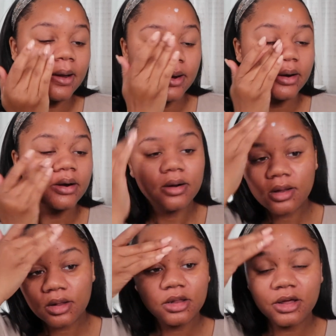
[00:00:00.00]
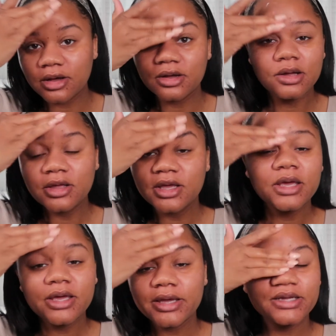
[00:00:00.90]
Girl,
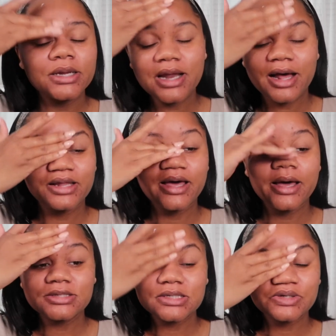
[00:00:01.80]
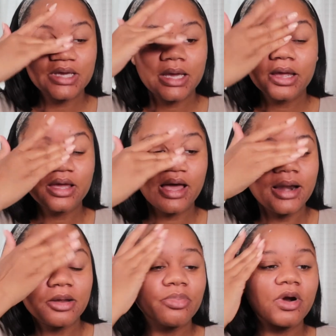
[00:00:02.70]
it did not last, okay? I
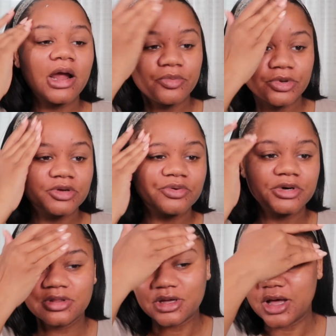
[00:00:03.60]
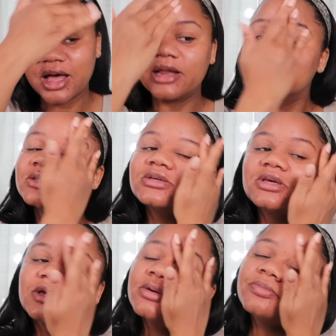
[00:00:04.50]
didn't prime really well though, honestly.